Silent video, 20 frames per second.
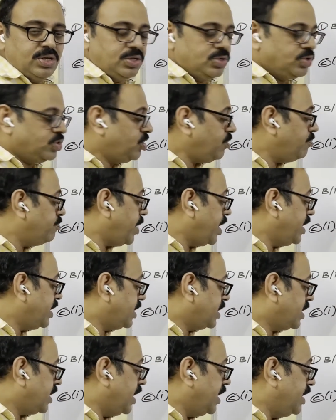So
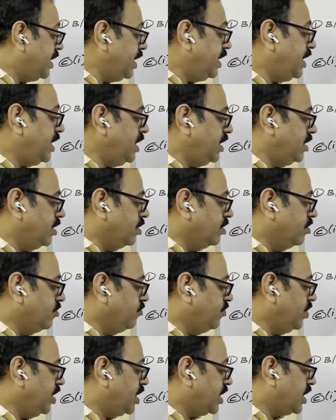by crediting,
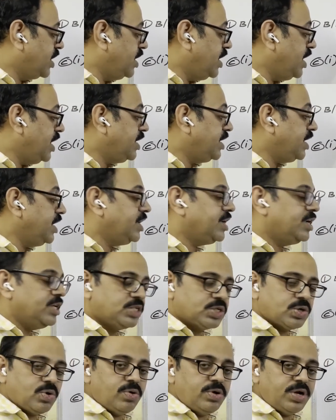we created
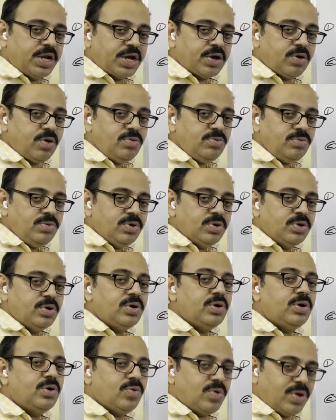discount account.
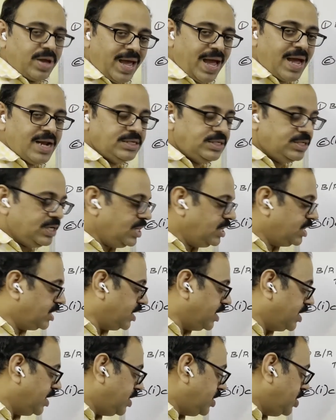To cancel
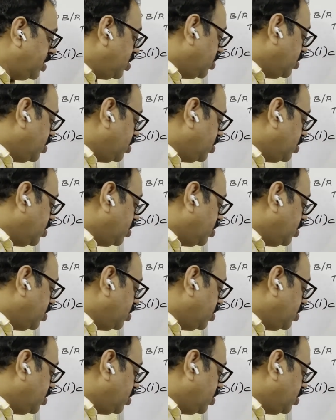that,